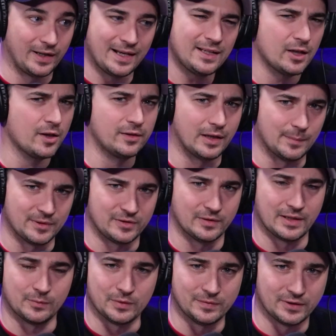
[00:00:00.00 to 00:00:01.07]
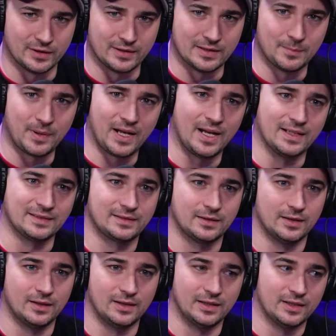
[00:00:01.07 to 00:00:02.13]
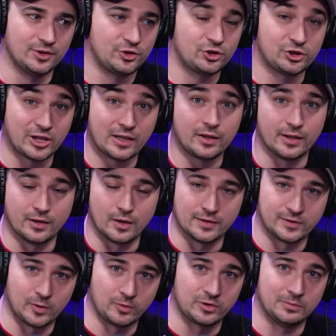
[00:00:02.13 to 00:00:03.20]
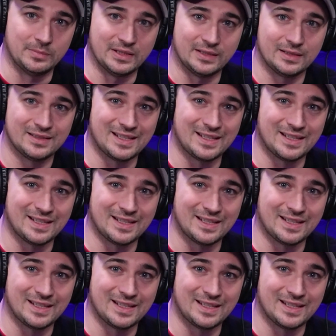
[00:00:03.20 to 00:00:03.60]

any other episode that we've done in the past, share it on social media